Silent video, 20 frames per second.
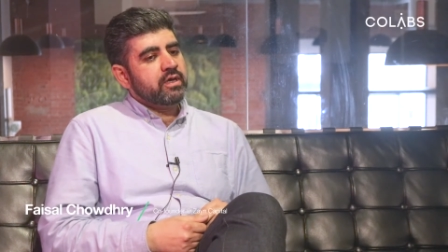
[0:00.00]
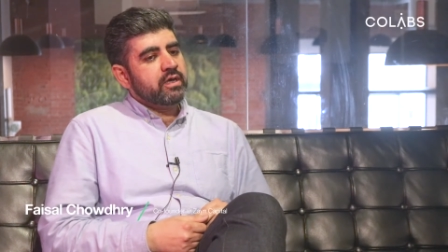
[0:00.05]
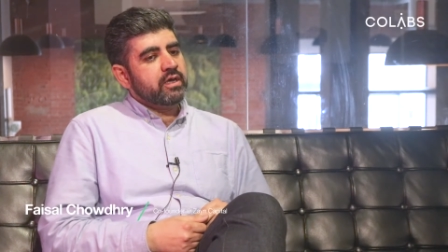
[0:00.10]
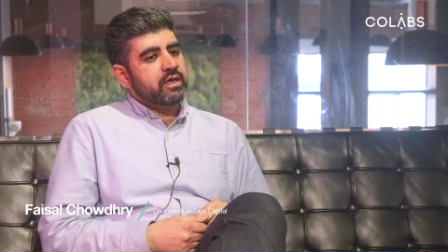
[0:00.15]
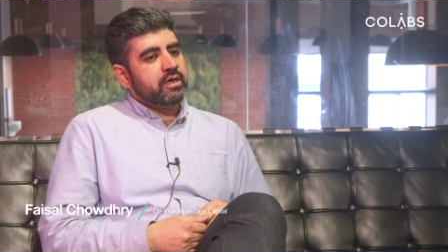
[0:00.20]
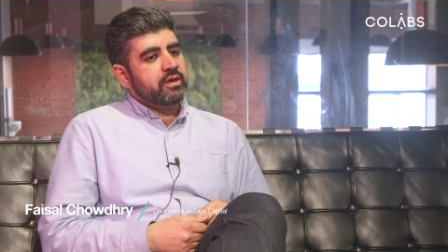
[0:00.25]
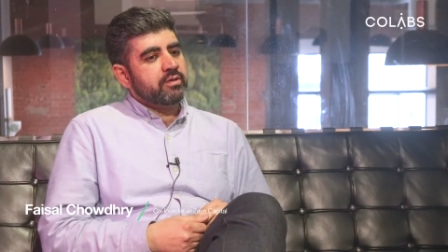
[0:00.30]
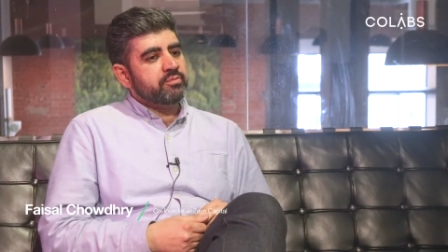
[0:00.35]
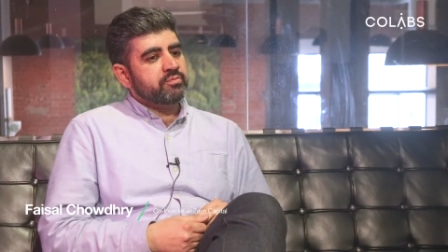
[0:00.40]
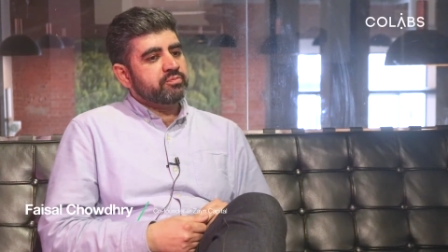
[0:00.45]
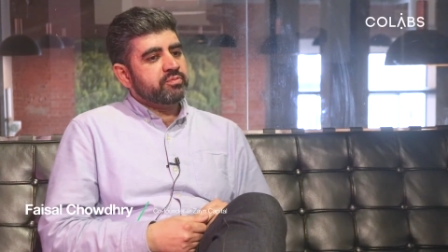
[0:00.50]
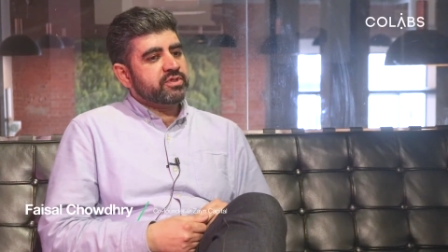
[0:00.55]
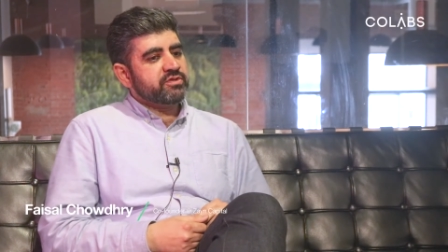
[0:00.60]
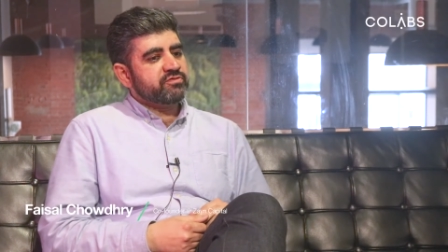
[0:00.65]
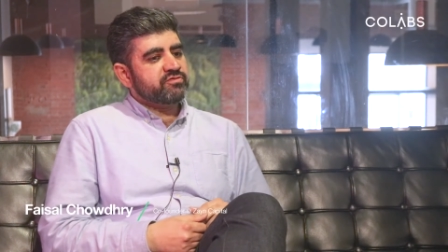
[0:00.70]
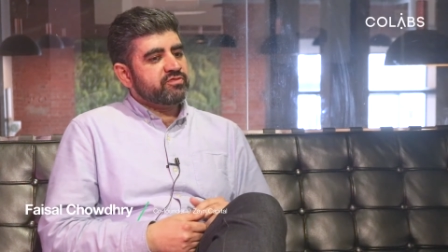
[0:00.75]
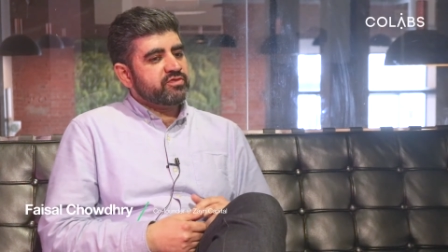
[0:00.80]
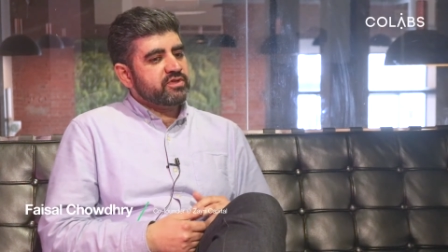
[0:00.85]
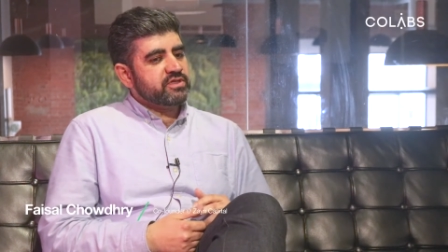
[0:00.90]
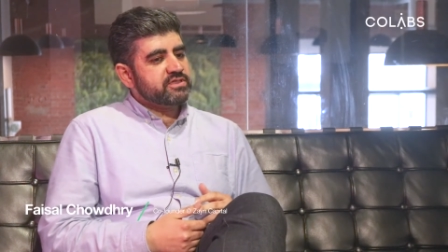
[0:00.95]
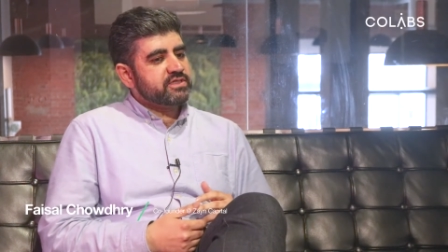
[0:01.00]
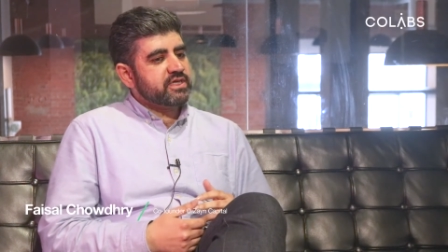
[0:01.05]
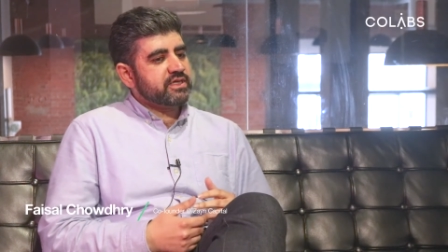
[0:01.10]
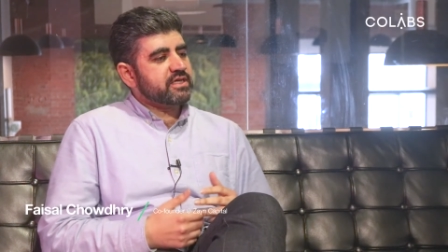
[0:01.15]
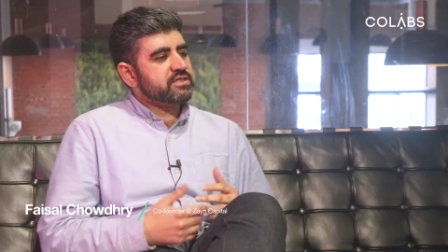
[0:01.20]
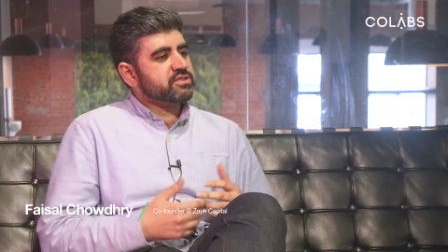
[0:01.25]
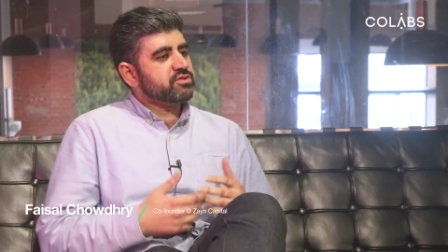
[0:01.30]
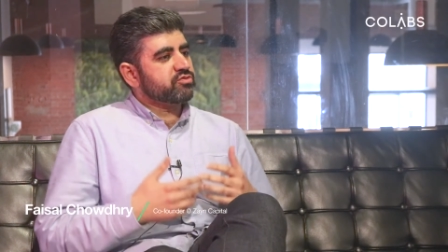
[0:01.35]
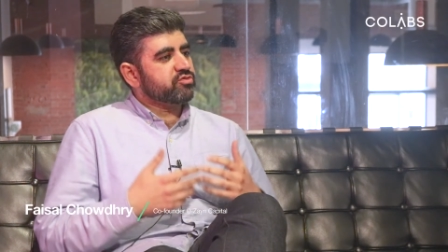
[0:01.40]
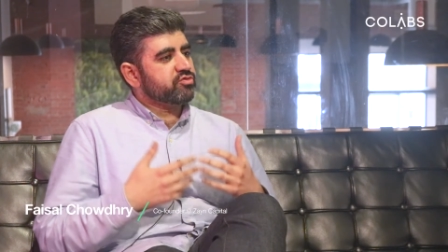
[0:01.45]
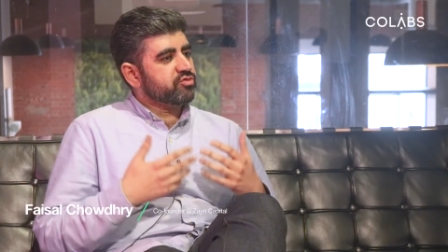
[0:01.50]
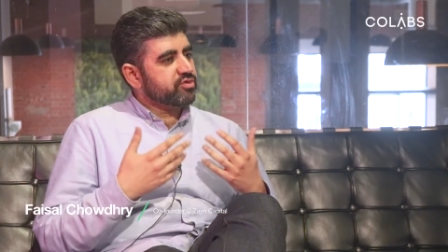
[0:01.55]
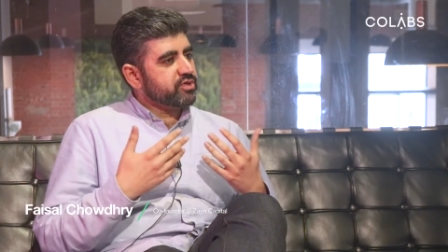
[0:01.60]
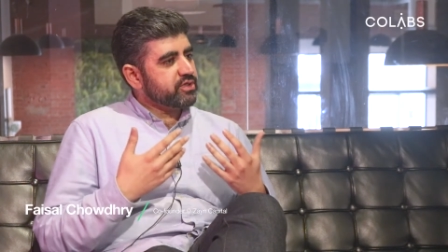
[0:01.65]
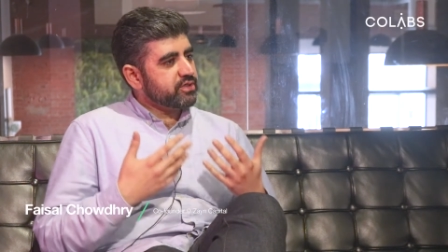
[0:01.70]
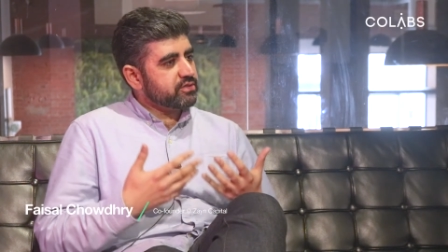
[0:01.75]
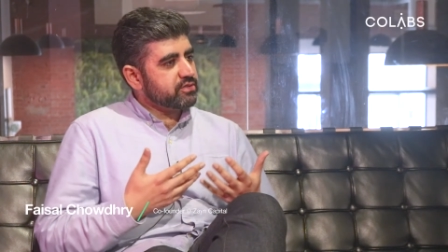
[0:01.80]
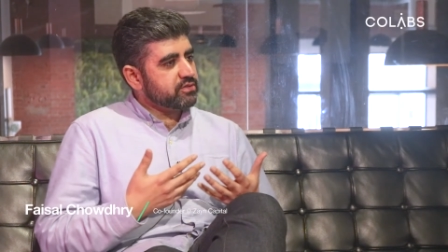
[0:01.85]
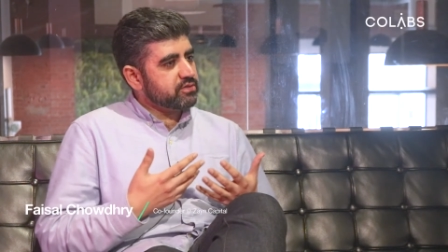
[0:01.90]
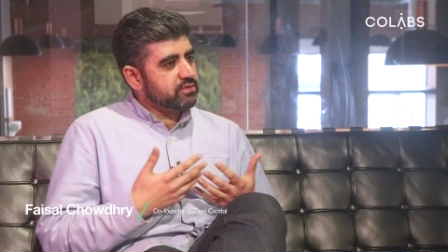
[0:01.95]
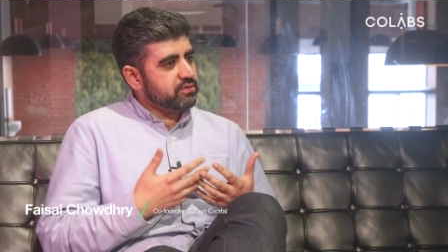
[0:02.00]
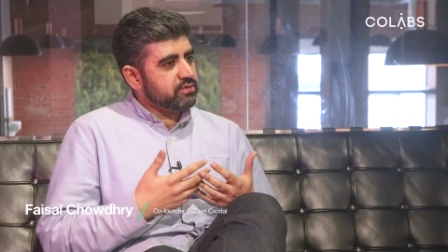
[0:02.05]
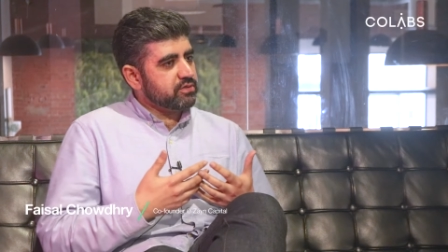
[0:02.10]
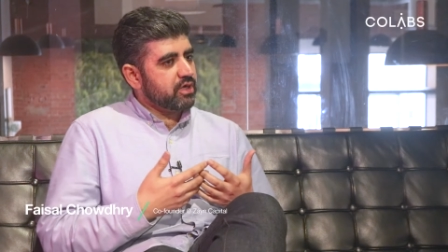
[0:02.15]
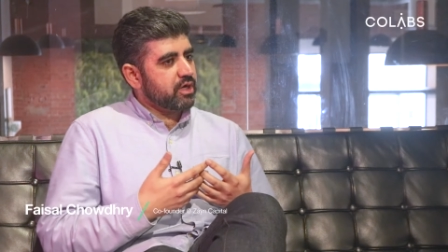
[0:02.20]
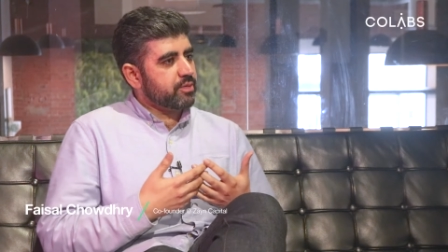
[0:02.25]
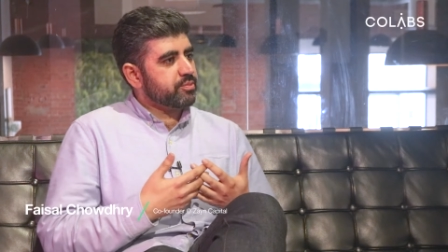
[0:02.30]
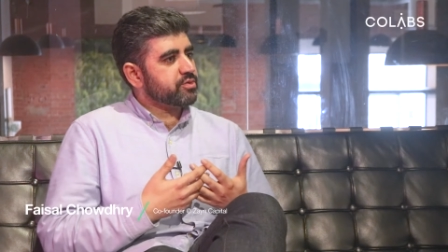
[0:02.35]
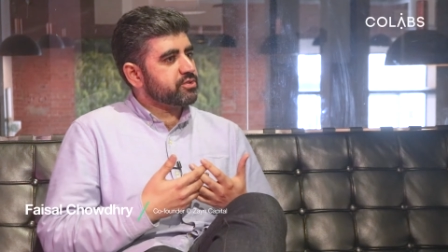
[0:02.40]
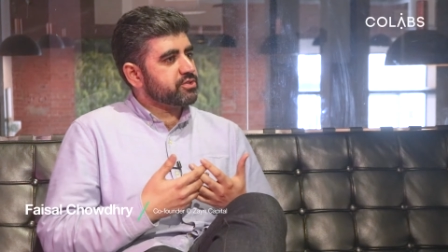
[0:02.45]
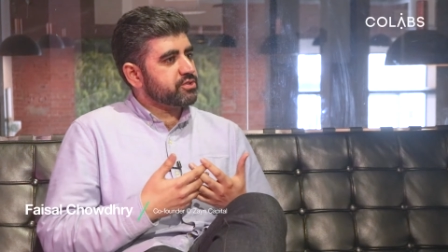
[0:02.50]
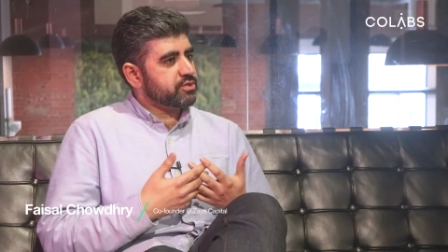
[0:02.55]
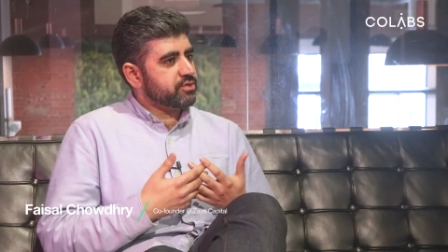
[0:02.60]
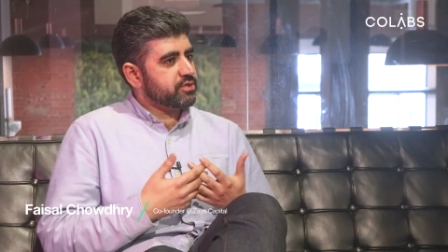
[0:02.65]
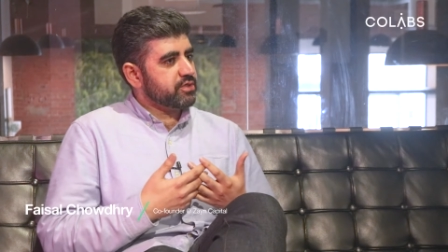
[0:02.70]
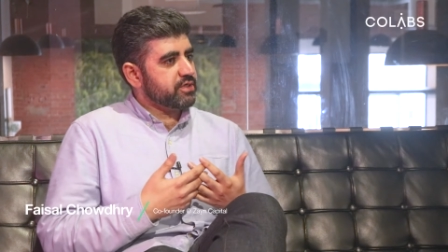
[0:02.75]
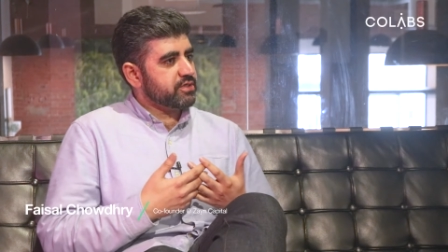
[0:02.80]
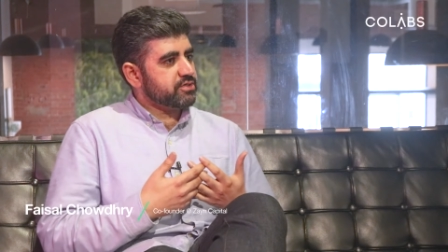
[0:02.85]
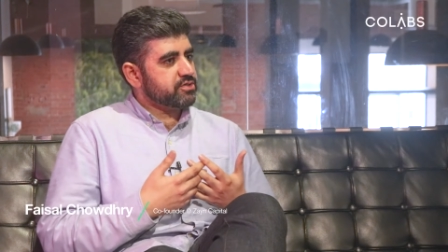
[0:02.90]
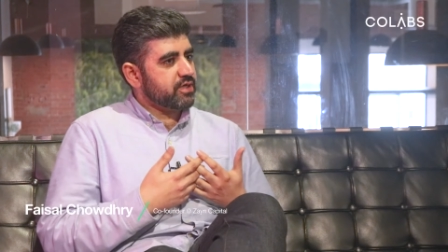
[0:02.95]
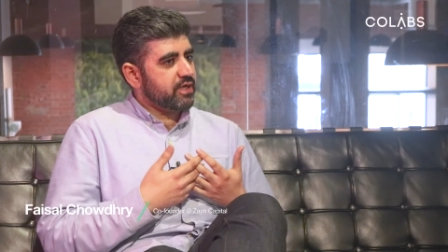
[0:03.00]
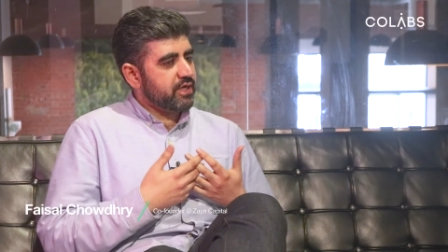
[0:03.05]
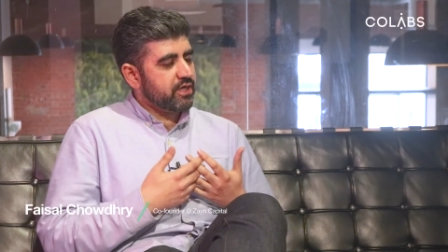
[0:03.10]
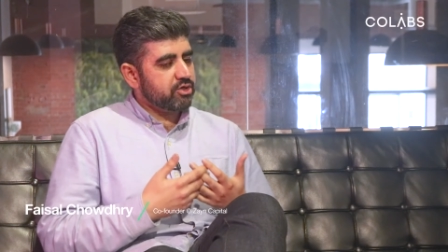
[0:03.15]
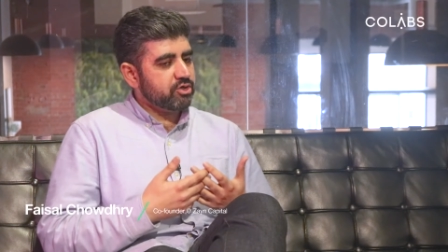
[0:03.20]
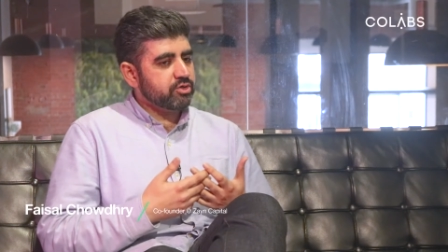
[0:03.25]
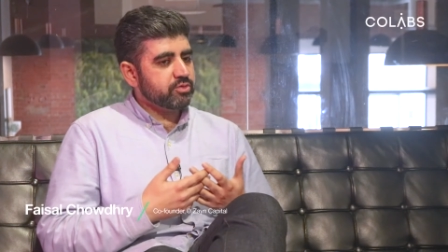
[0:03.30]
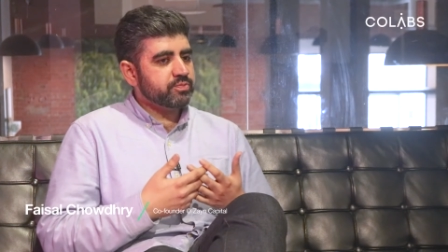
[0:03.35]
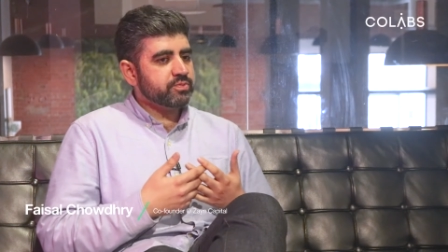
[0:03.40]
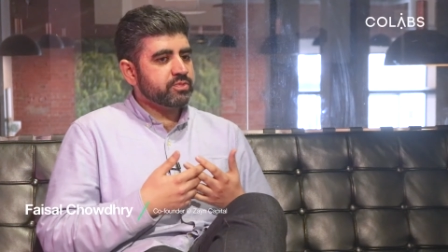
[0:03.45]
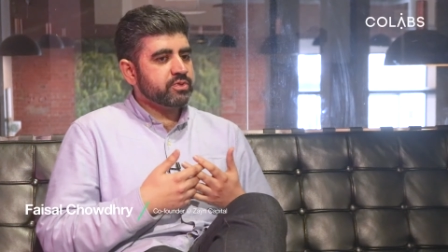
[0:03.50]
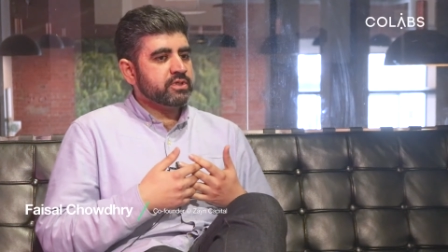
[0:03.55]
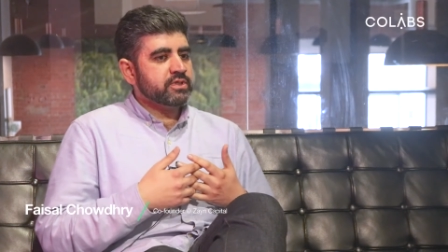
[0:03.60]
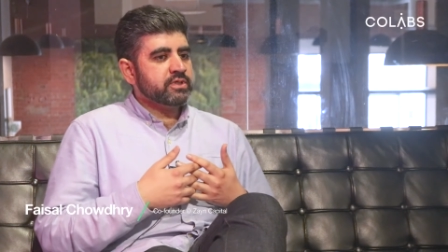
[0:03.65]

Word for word: Um, but the fintech has a real opportunity to help